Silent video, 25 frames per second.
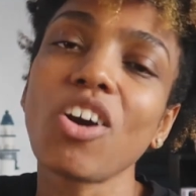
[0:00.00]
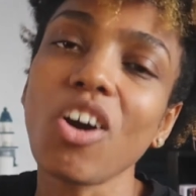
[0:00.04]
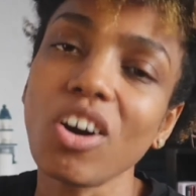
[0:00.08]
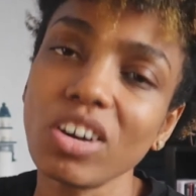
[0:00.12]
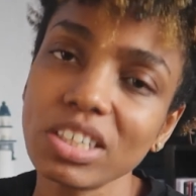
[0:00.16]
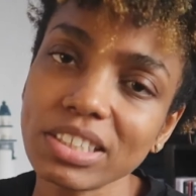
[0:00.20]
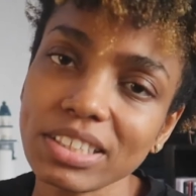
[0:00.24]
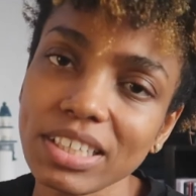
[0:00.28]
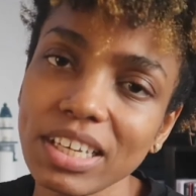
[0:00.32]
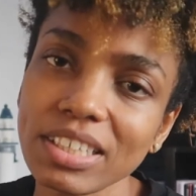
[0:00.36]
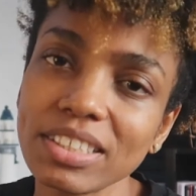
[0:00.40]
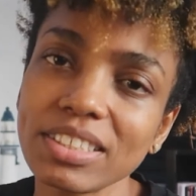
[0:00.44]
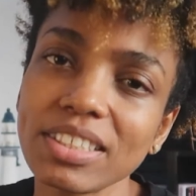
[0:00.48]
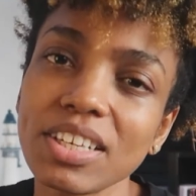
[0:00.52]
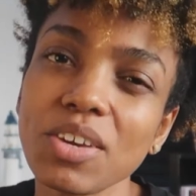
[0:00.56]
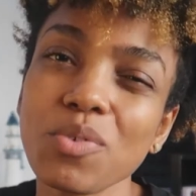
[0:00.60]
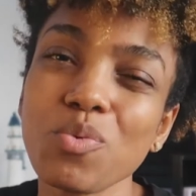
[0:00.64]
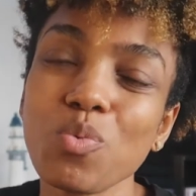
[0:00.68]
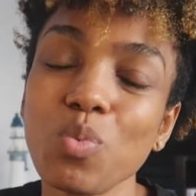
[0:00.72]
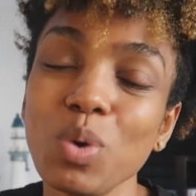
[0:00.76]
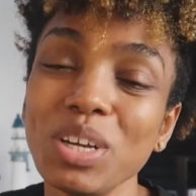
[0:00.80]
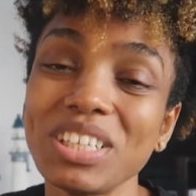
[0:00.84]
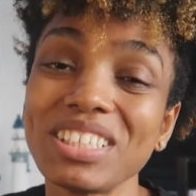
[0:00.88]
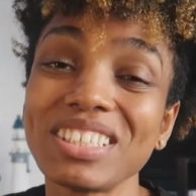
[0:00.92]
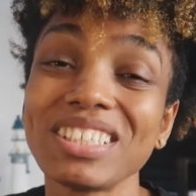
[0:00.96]
the context
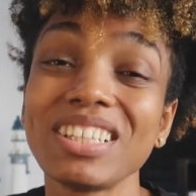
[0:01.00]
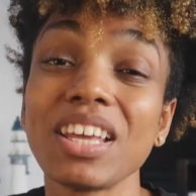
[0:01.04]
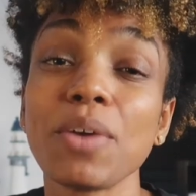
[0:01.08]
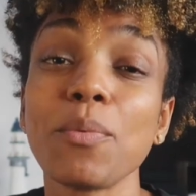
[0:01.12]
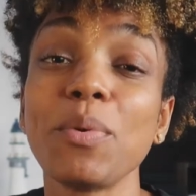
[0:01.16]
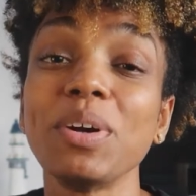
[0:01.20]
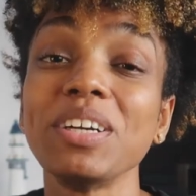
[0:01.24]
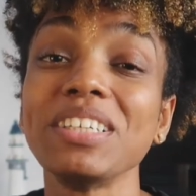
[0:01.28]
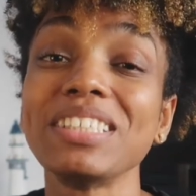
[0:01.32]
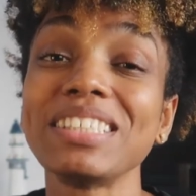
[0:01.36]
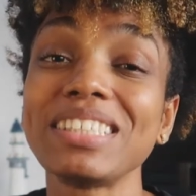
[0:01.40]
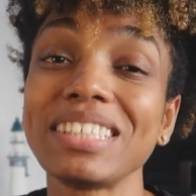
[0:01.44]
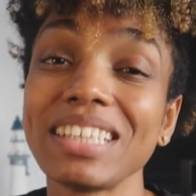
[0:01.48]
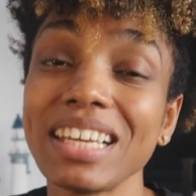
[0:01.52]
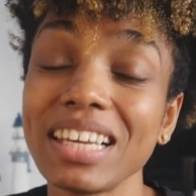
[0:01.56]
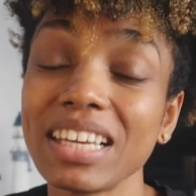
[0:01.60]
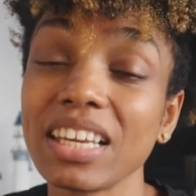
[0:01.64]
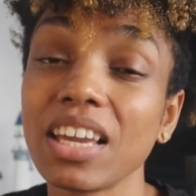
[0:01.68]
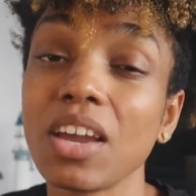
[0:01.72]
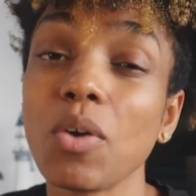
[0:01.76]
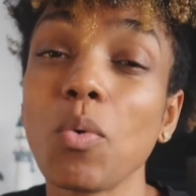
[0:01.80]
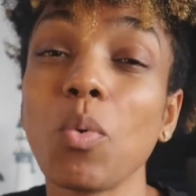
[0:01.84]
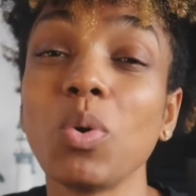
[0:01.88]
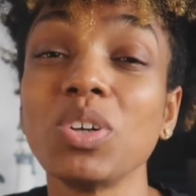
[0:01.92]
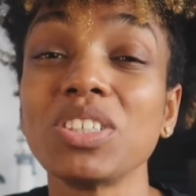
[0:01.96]
in which they were
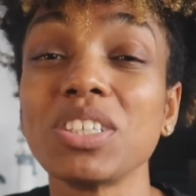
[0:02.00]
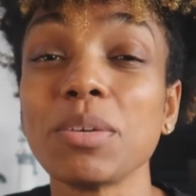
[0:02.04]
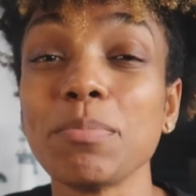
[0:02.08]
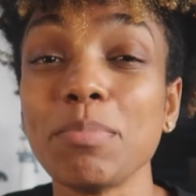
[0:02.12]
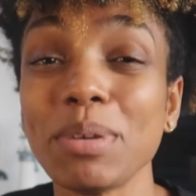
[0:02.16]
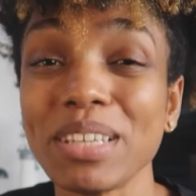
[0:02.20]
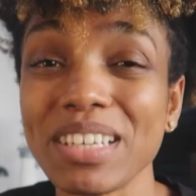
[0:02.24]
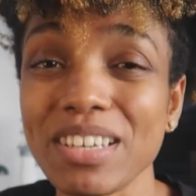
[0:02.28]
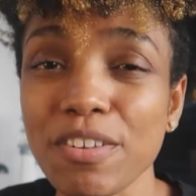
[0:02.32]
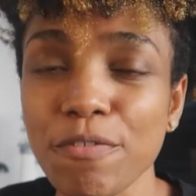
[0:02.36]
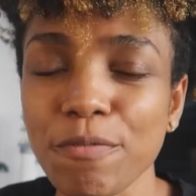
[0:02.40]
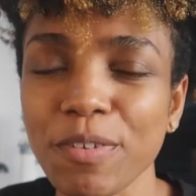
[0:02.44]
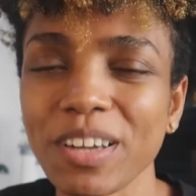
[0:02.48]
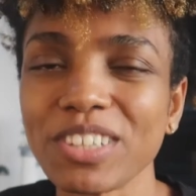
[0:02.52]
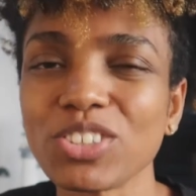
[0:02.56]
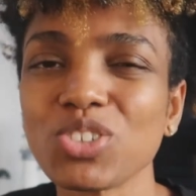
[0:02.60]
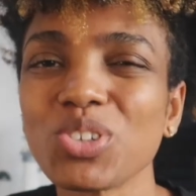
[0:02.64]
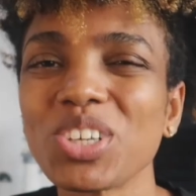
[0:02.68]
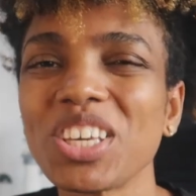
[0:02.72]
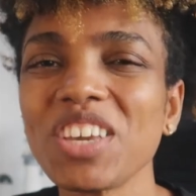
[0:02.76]
saying it was a bit different.